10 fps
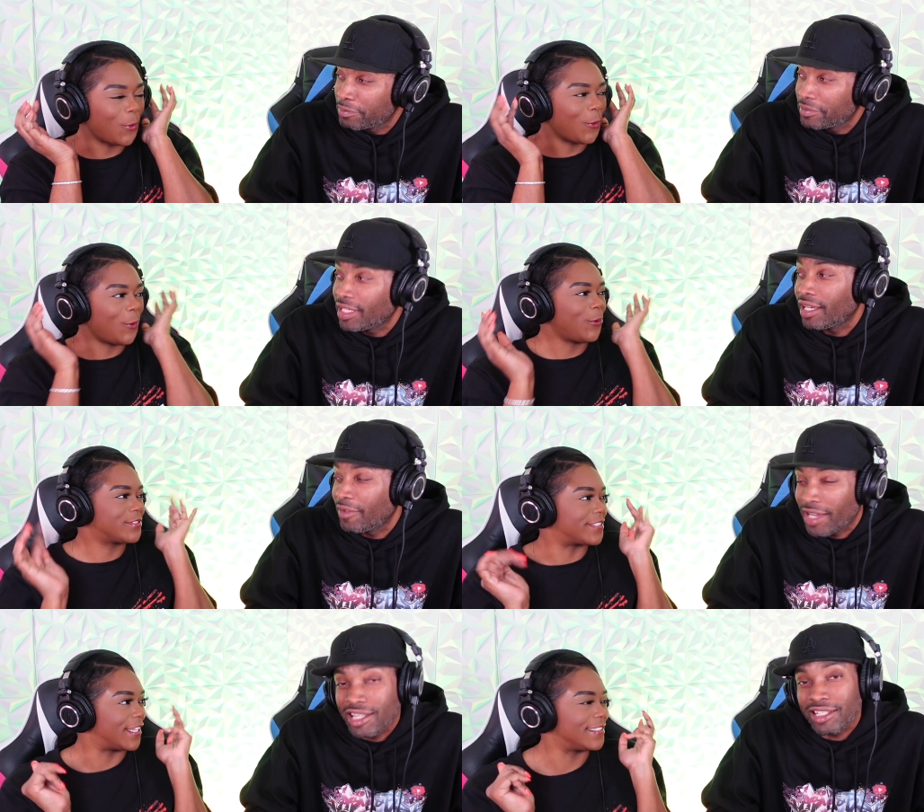Speaker 1: yeah, we
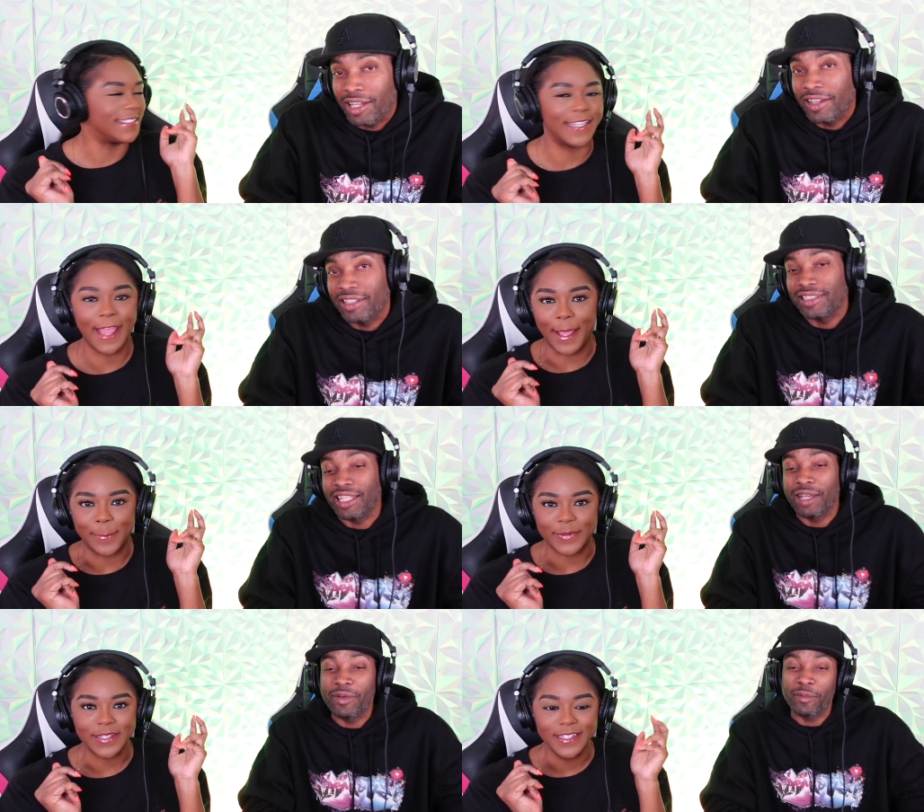gotta snap. talk. Yeah,
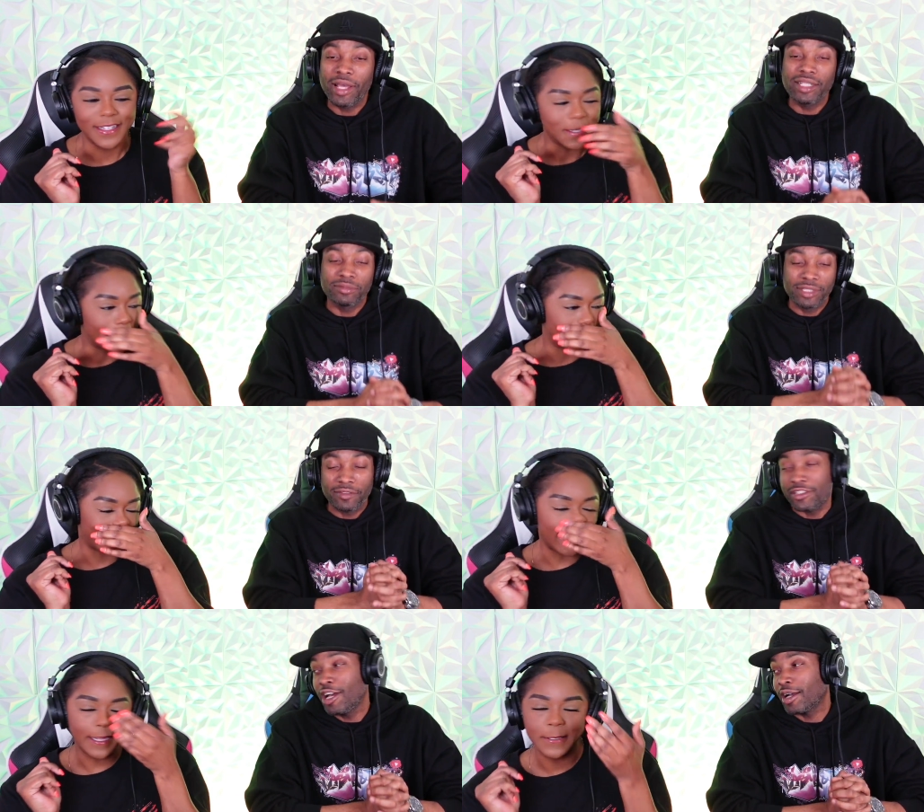we, we got some stuff okay. to
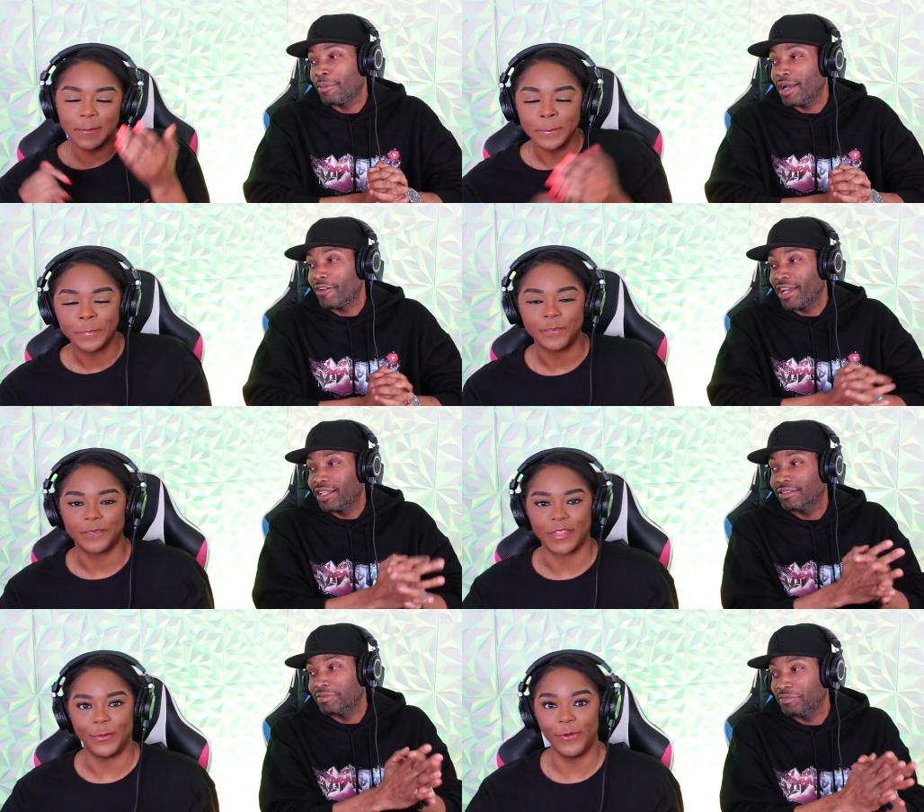talk about, right?
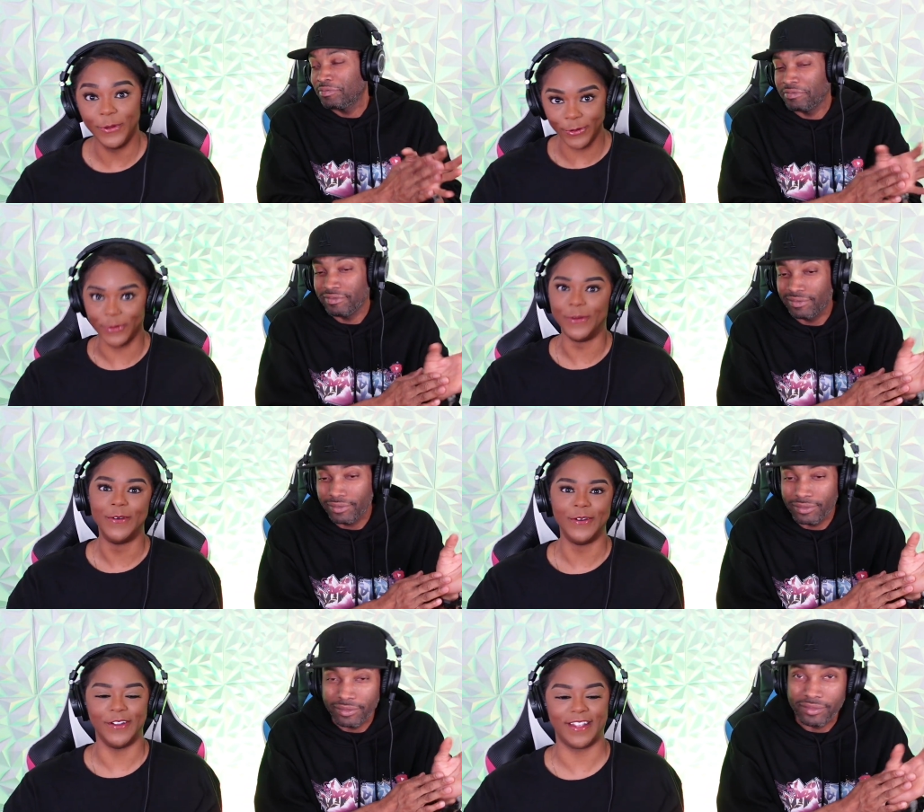
Speaker 2: Woo.
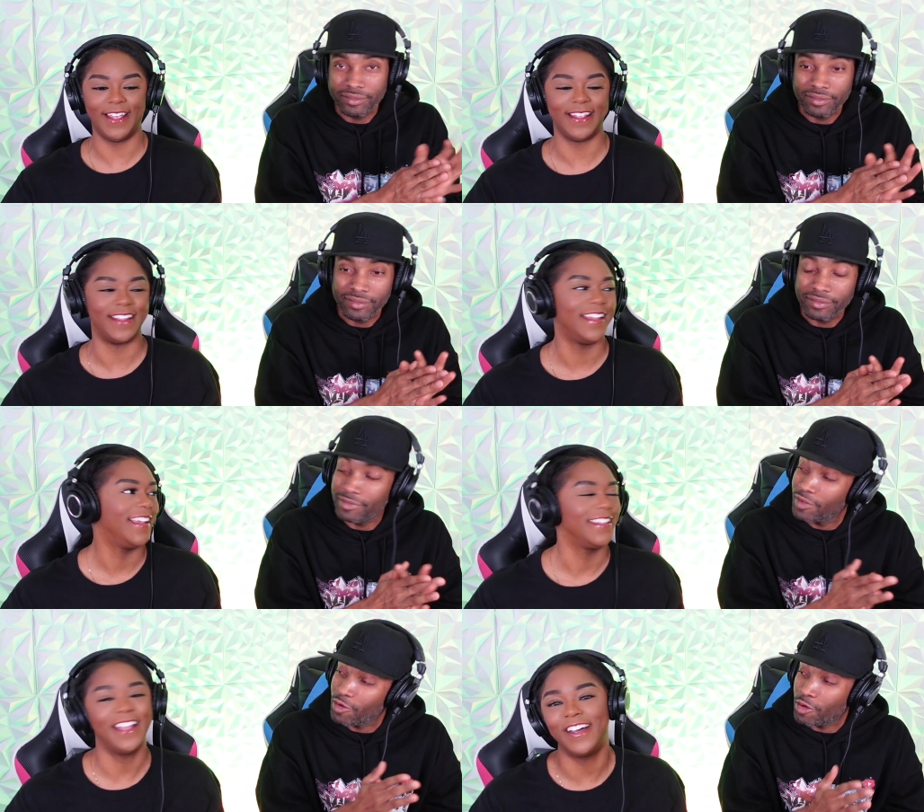Okay,
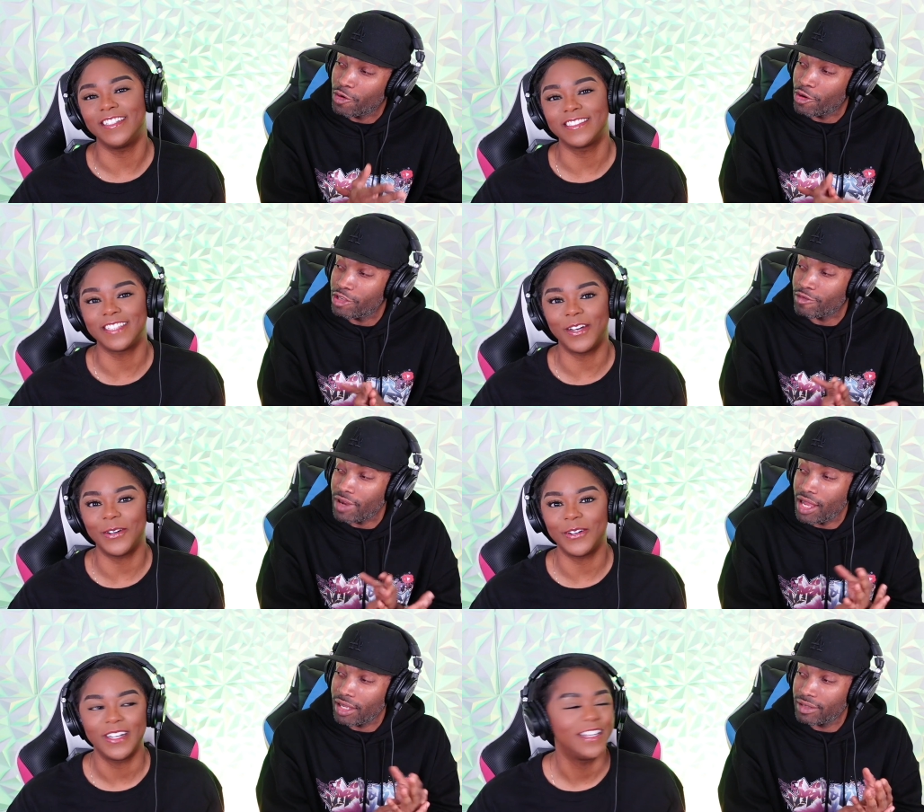y'all. Chris so
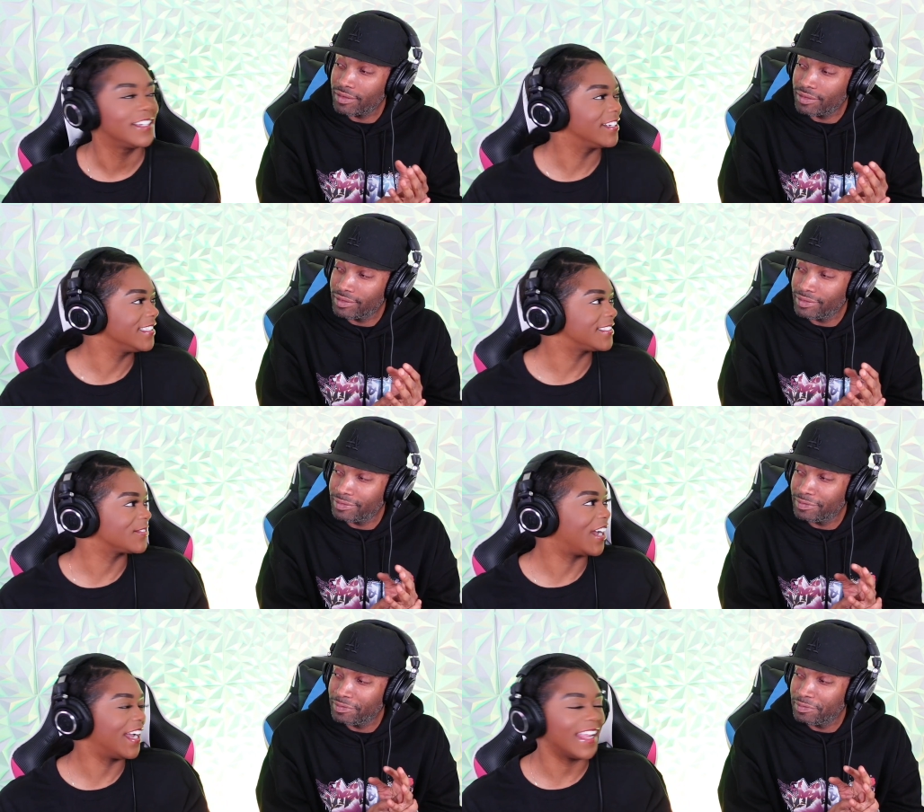Rock. Chris
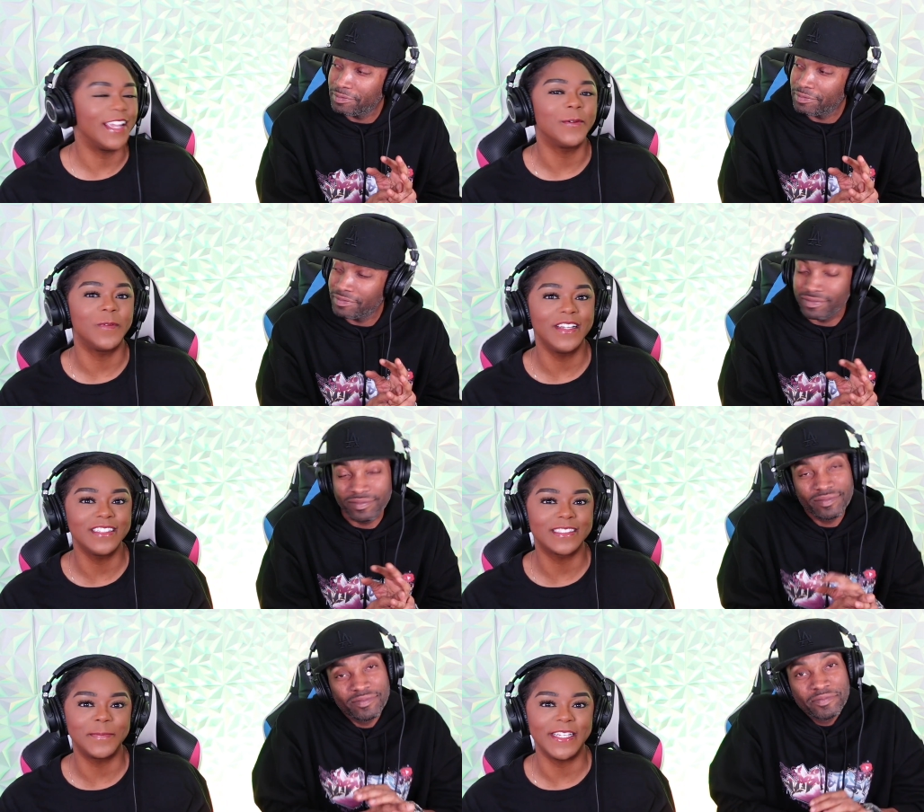Rock and Will
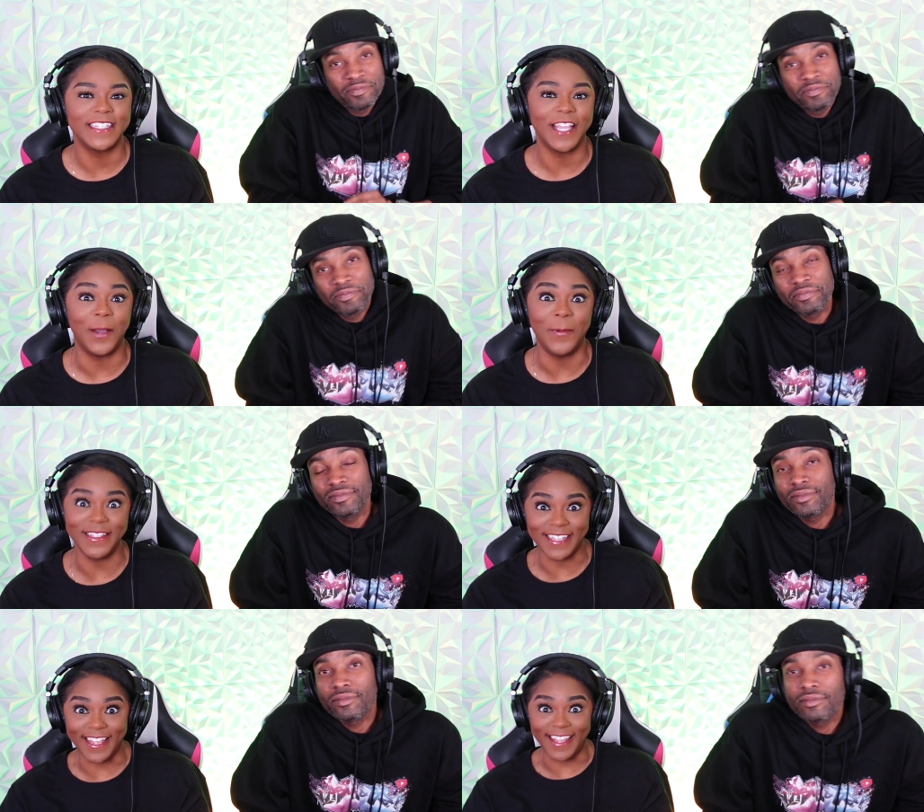Smith. Y'all, what
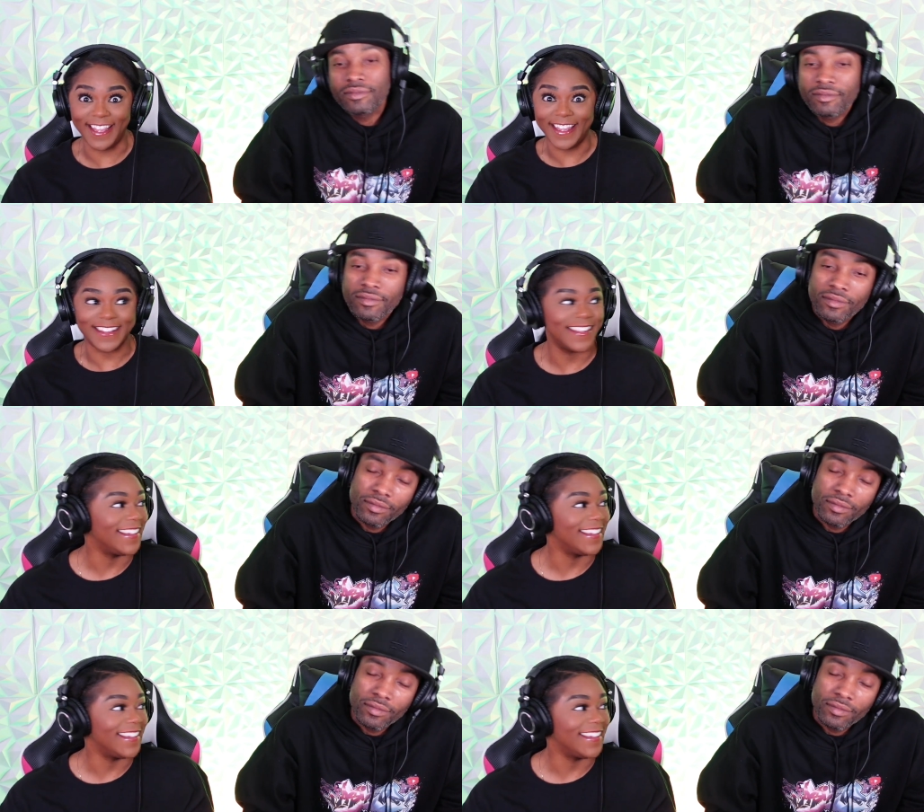the heck?